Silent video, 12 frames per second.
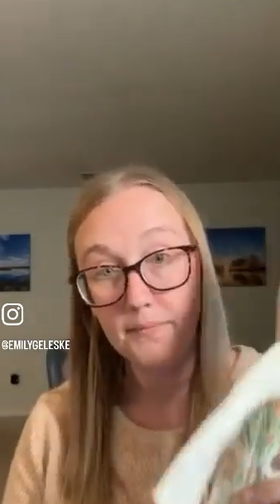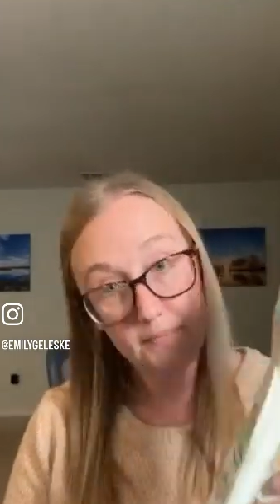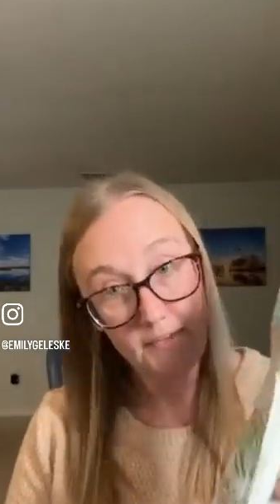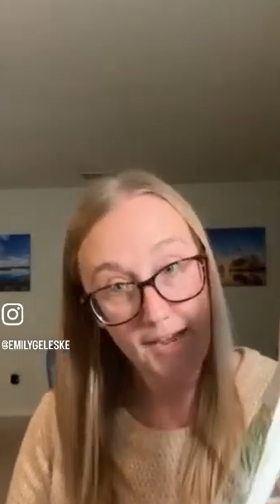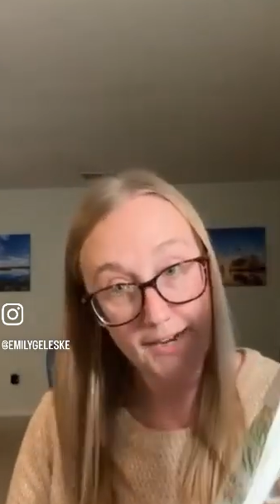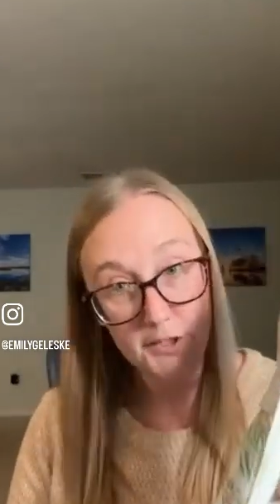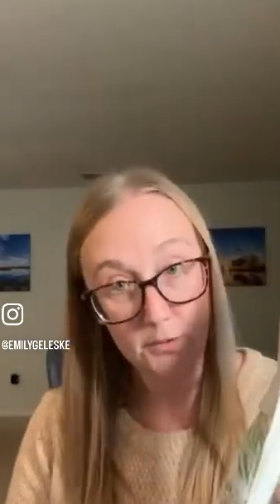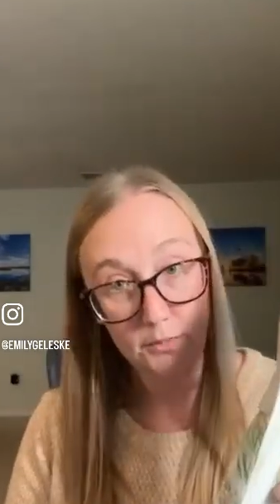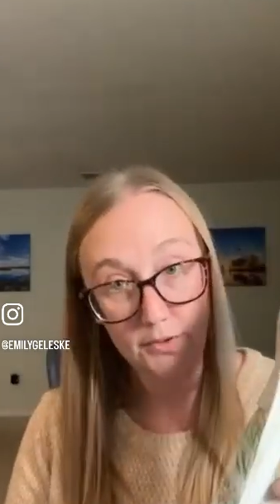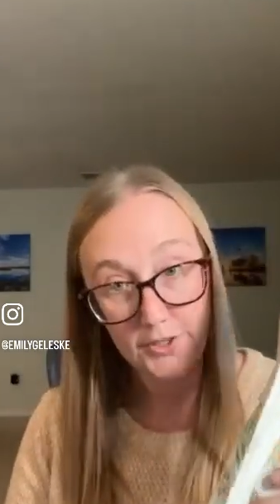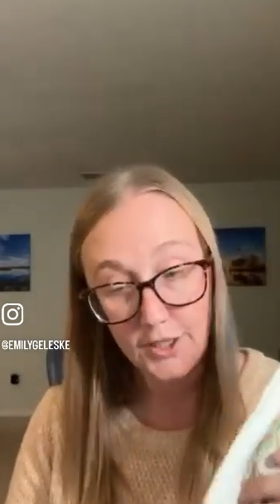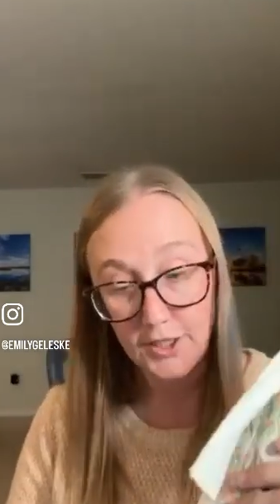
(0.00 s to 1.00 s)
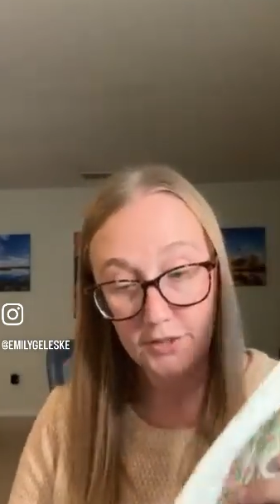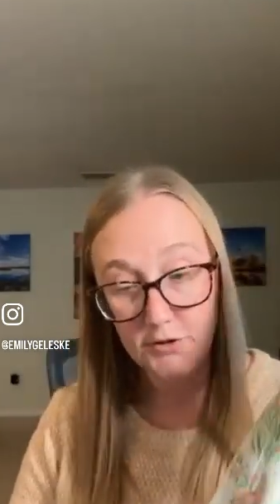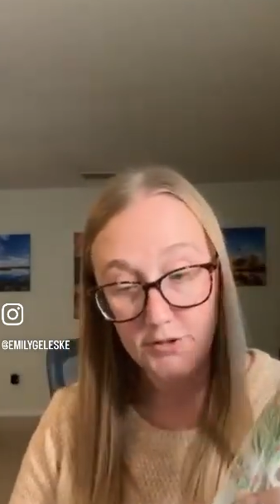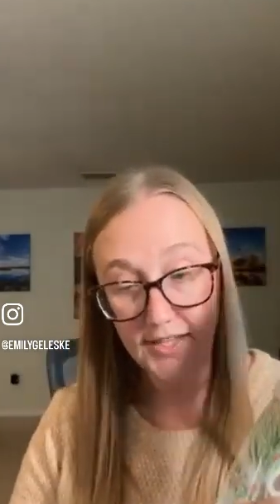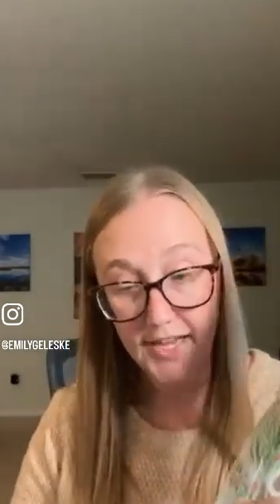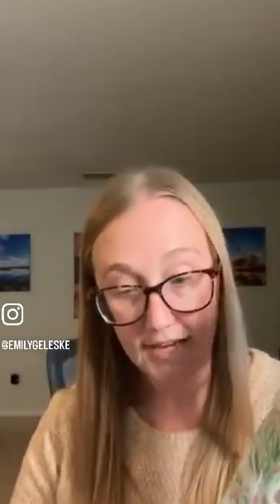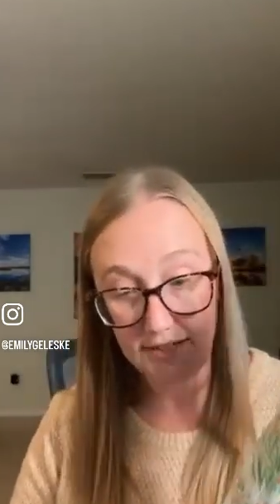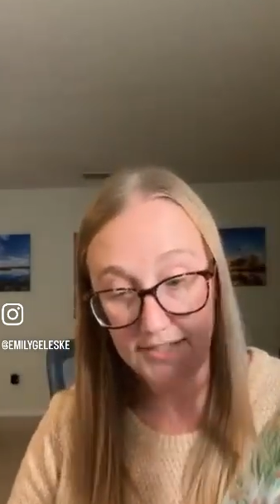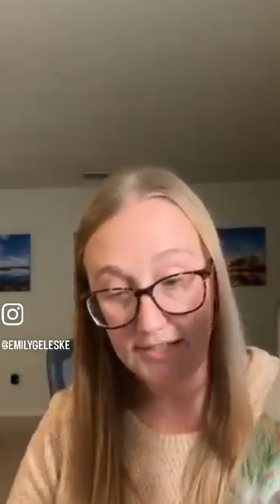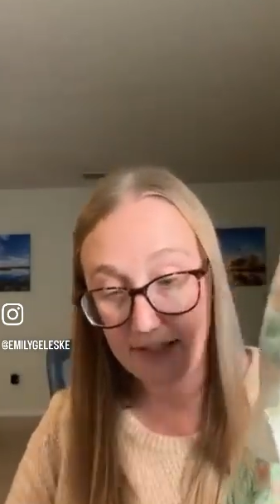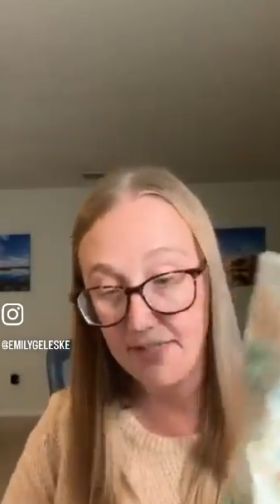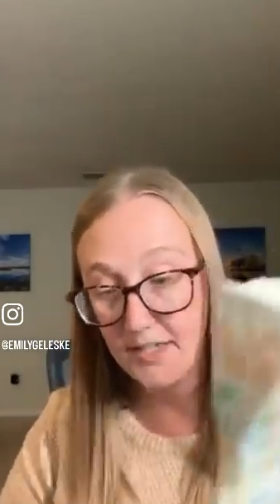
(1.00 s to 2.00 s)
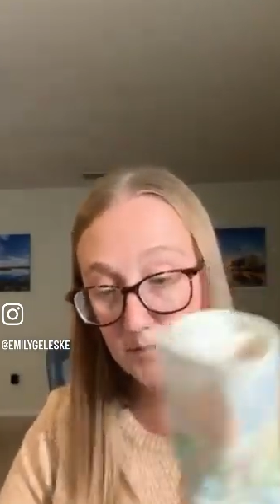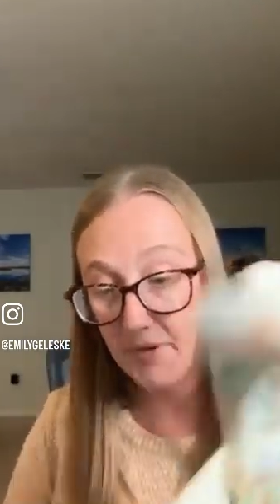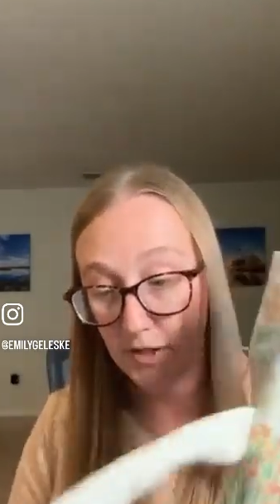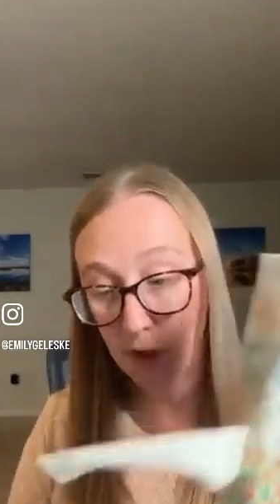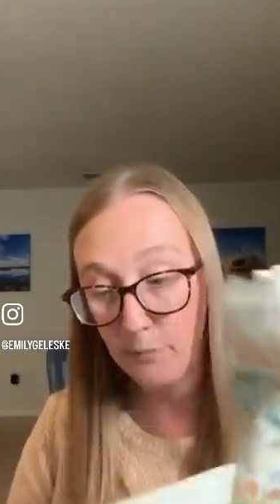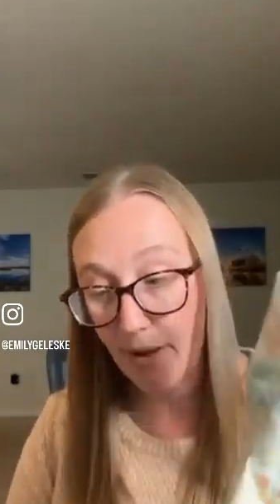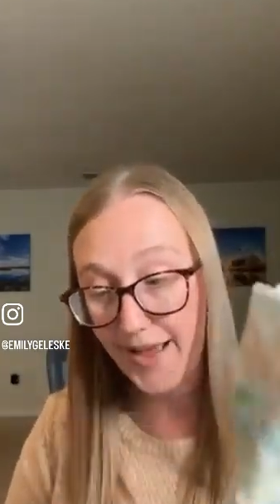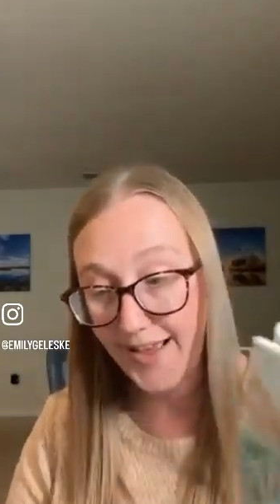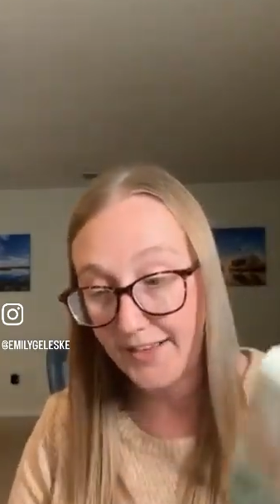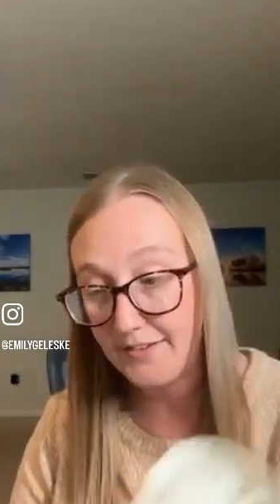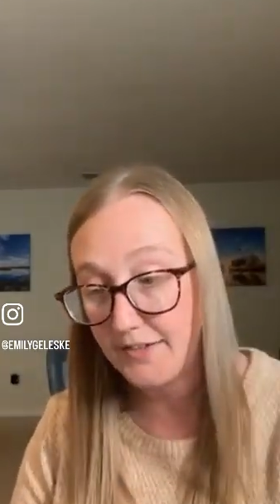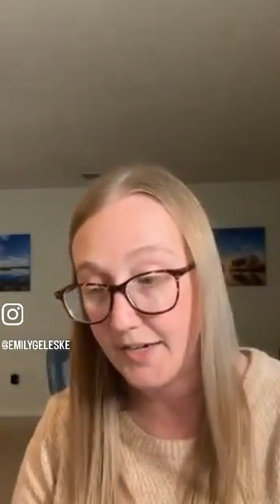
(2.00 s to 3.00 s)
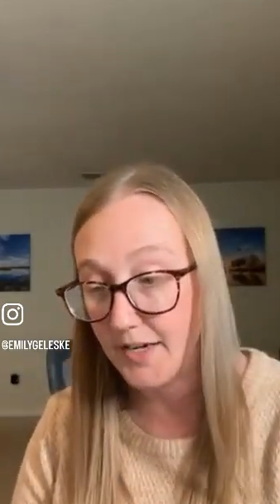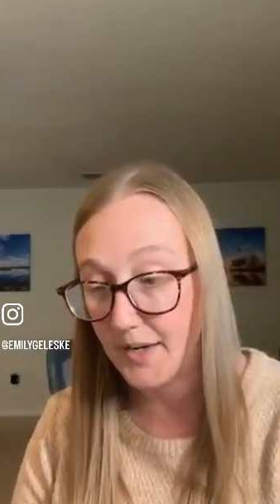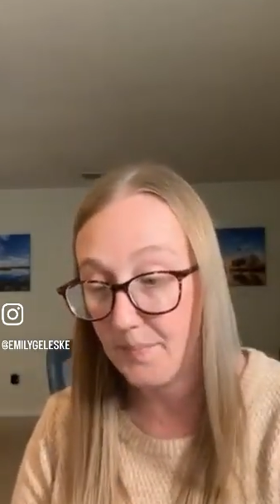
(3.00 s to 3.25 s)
the actual art kit, my art bag,